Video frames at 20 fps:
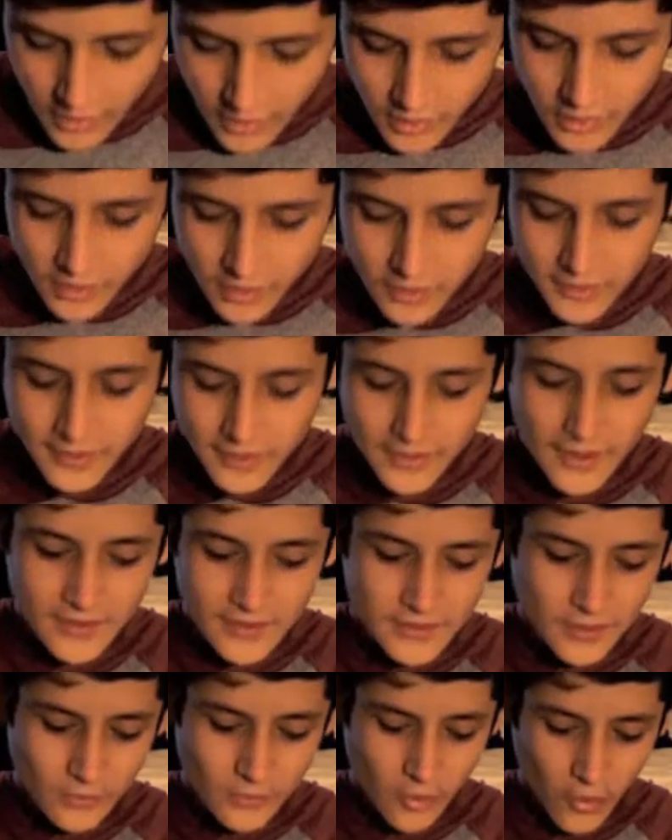he
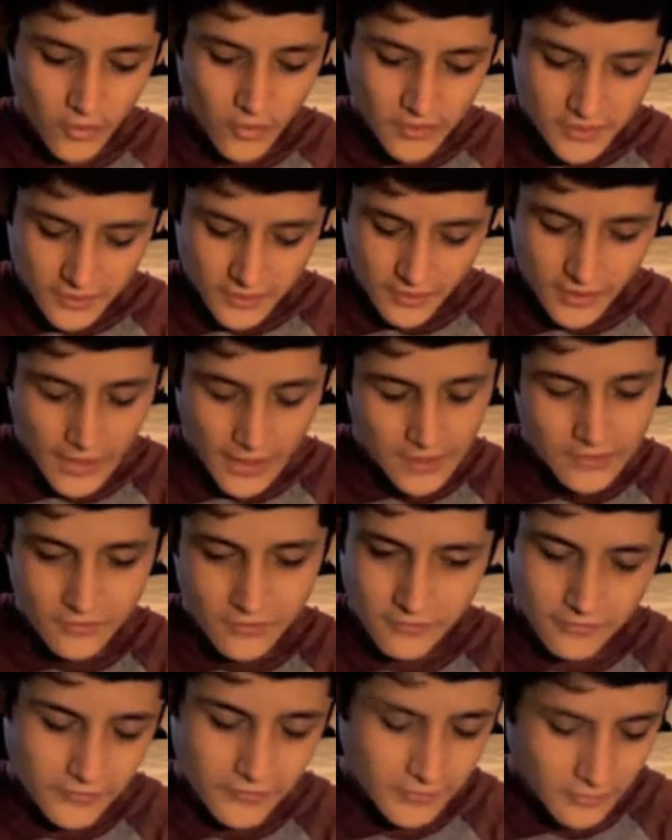ends up going to the
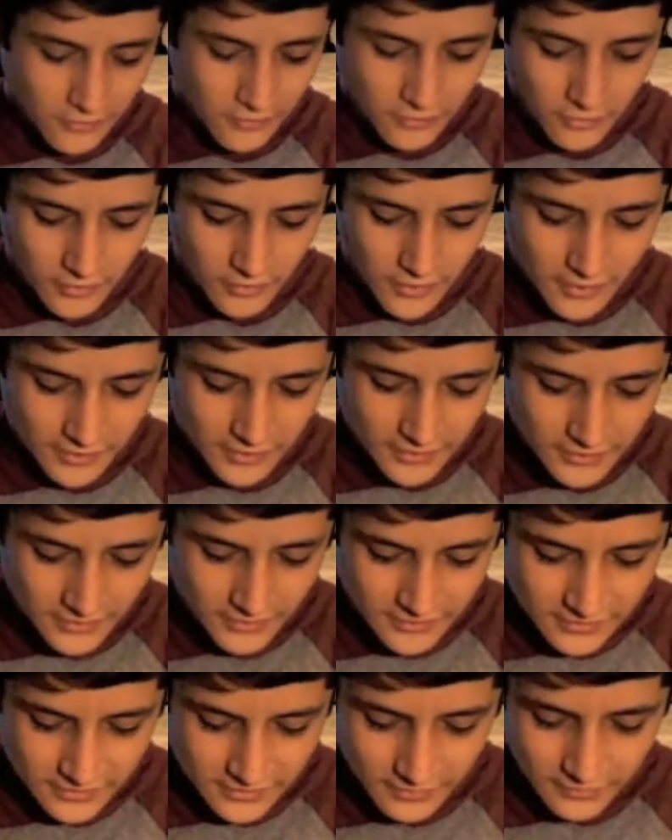actual funeral, and
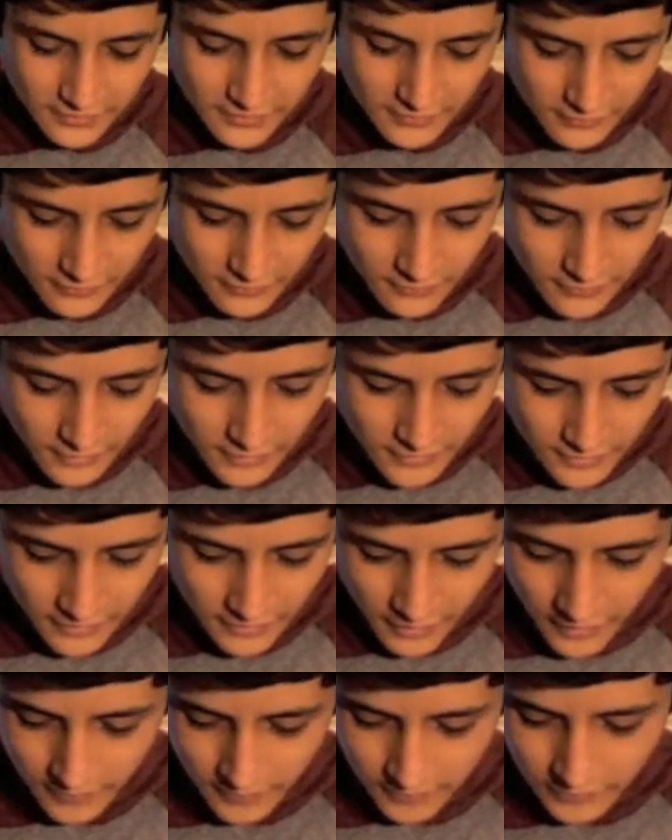he's
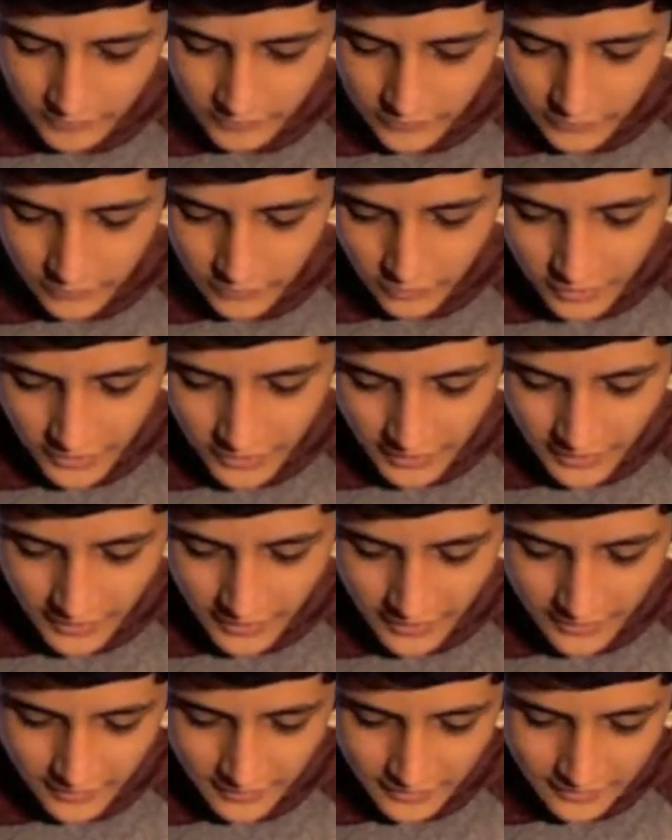looking
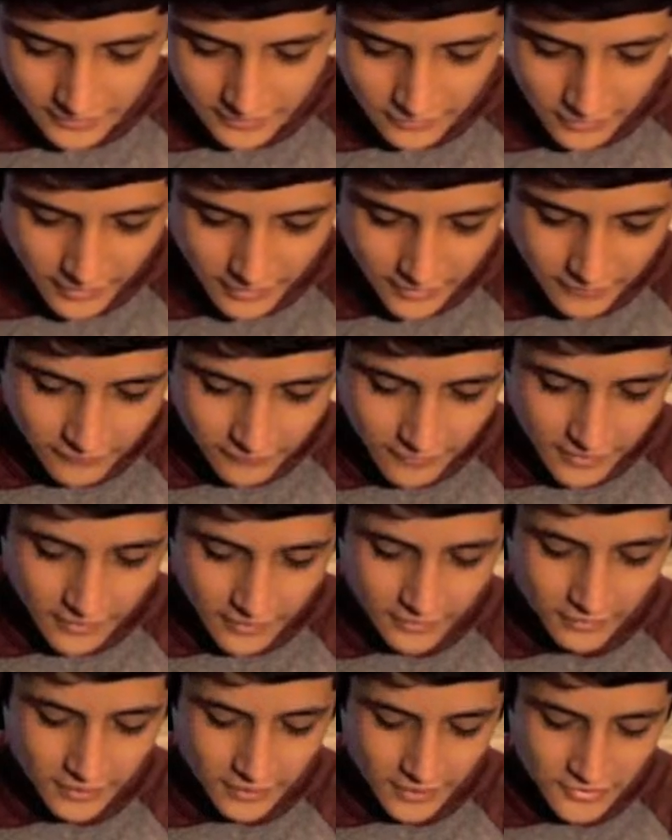at his grave, and
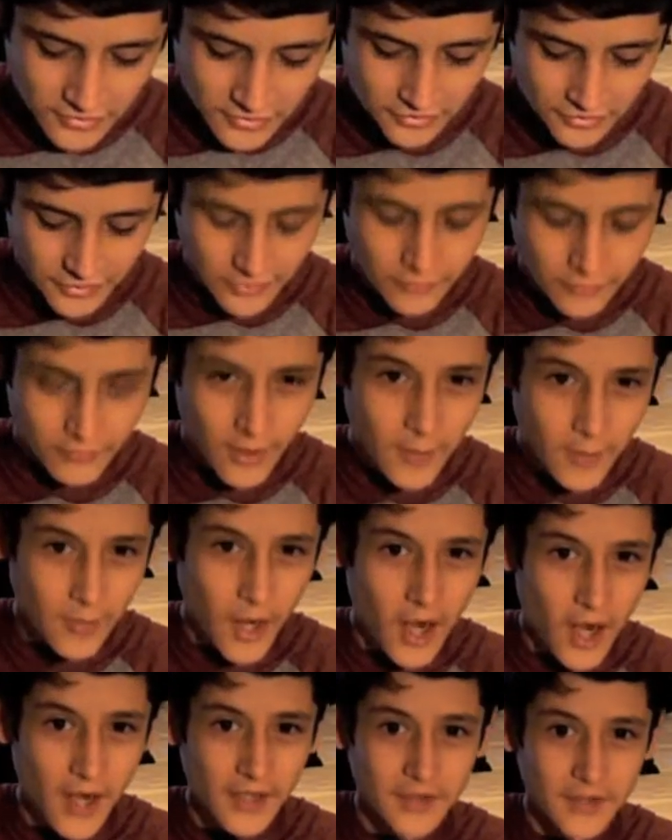Elektra's like right
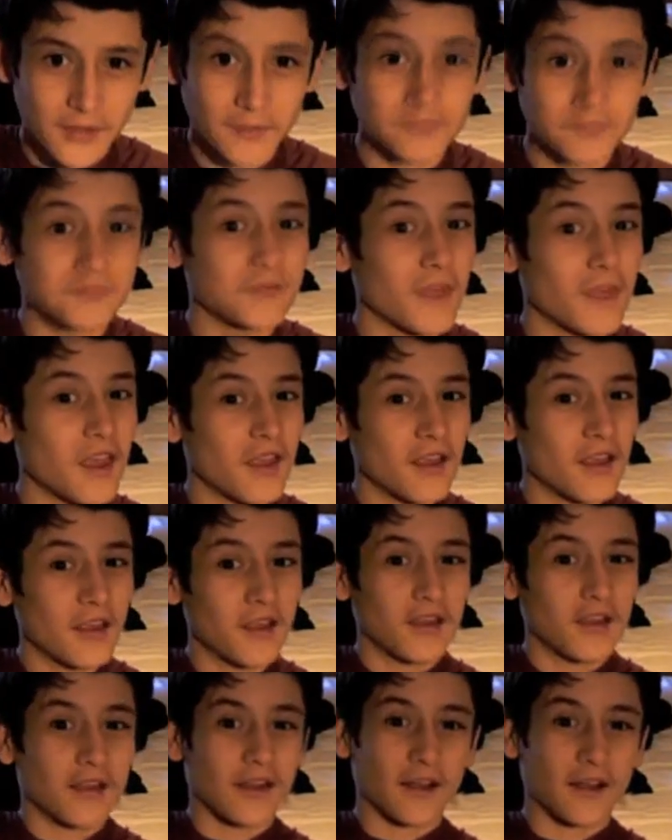behind him,
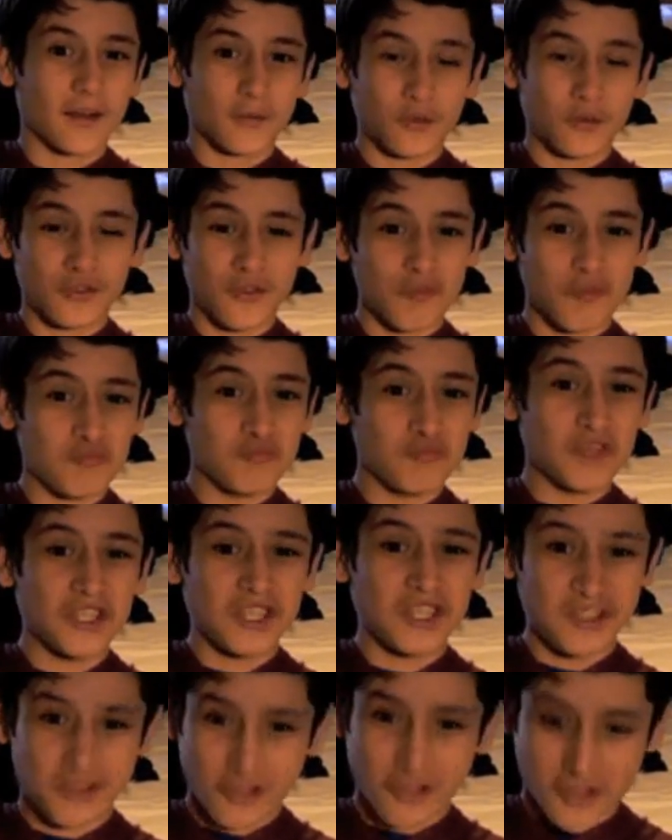like with a
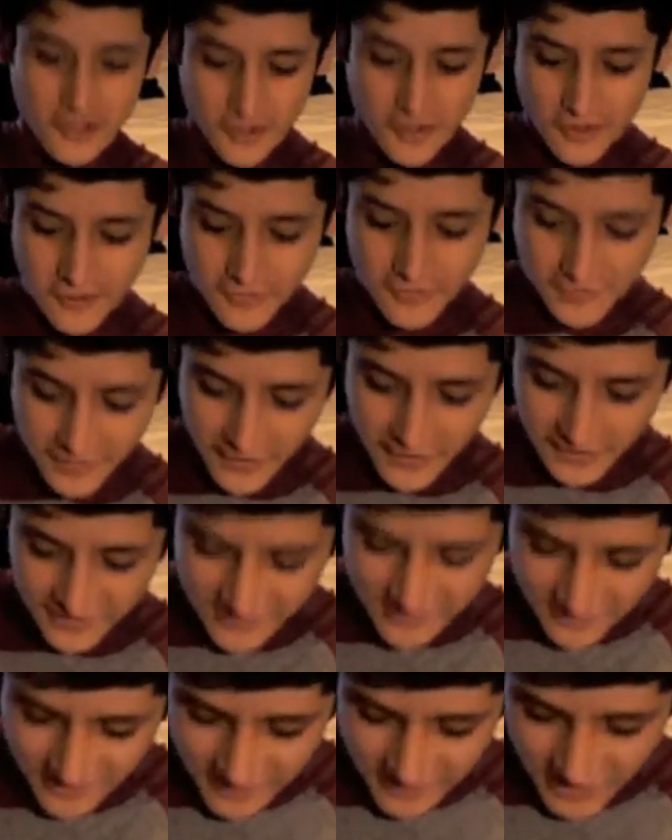mean look on her
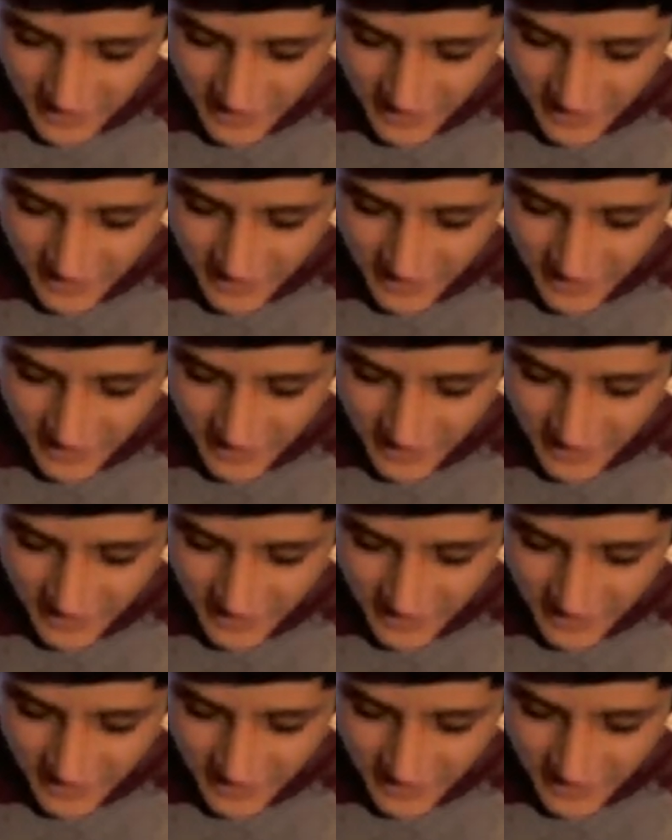face.